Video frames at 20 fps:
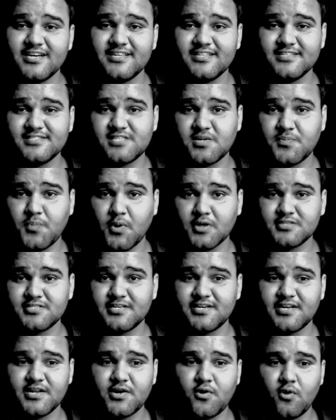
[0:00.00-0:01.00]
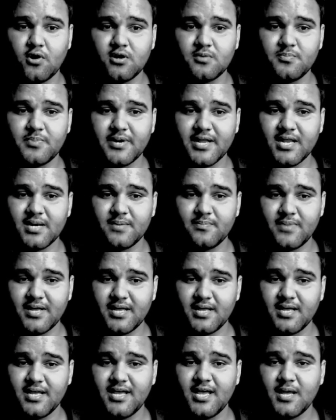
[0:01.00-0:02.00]
this repository called
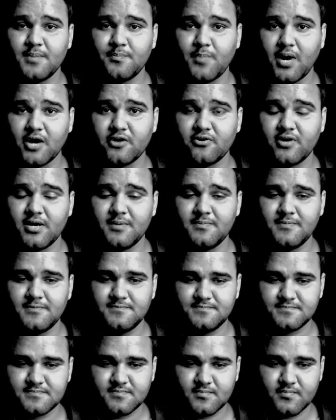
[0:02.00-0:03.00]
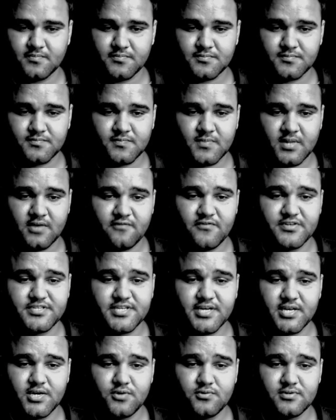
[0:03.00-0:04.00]
BrainBay BioAmp, which
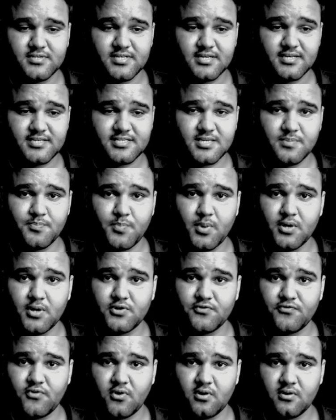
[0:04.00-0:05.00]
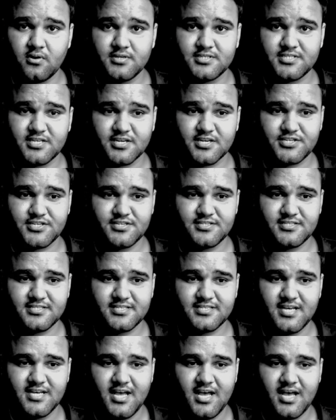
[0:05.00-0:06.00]
includes simple to follow instructions
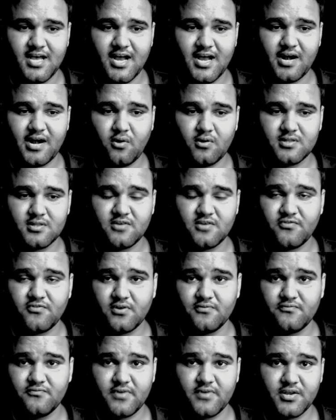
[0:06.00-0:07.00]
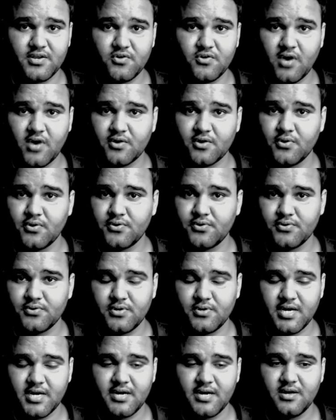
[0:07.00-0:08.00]
and all the firmware you are going to
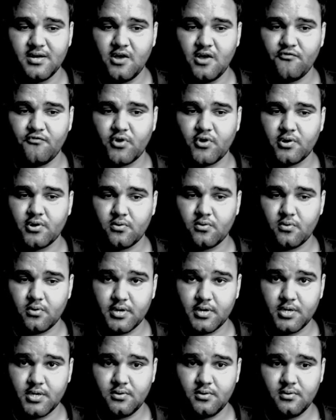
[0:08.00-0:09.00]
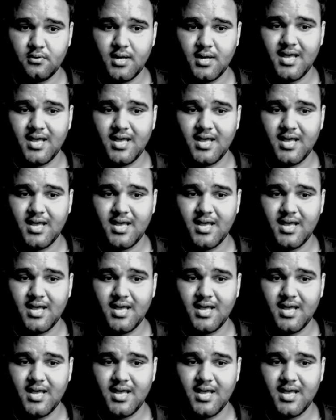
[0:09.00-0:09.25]
need for your Arduino,